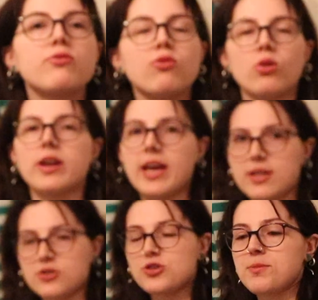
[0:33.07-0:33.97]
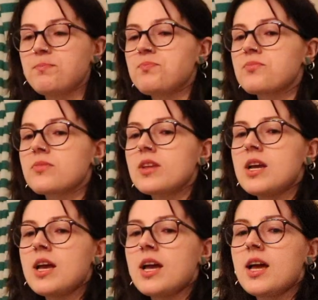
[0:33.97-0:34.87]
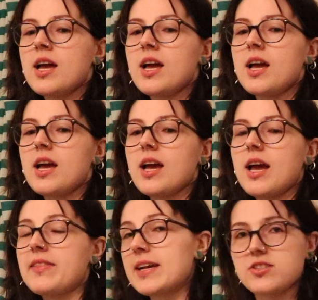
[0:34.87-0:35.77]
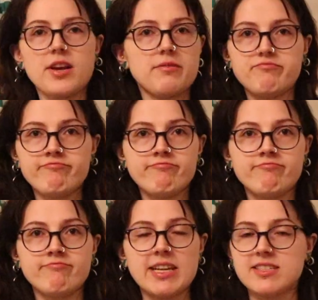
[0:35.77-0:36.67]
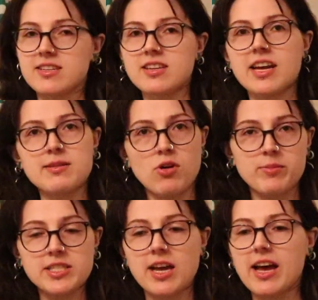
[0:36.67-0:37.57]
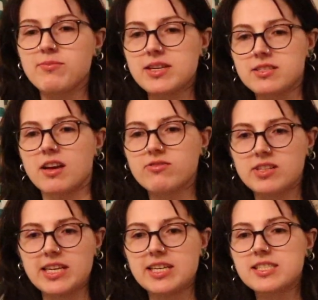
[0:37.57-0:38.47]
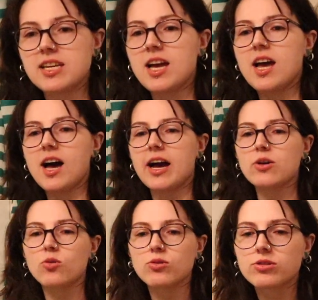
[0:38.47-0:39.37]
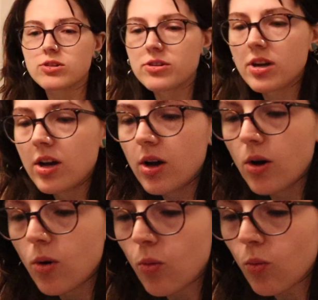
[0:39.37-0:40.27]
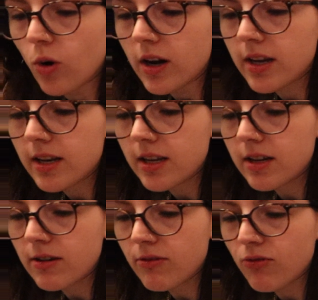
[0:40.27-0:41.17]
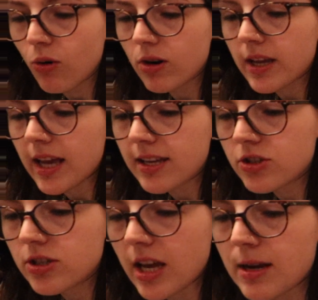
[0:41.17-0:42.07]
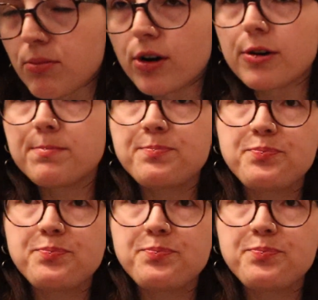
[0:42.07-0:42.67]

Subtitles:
4 gauge. And that's it. That's the exciting moment. I have my stuff cleaned. I ordered one 4 gauge taper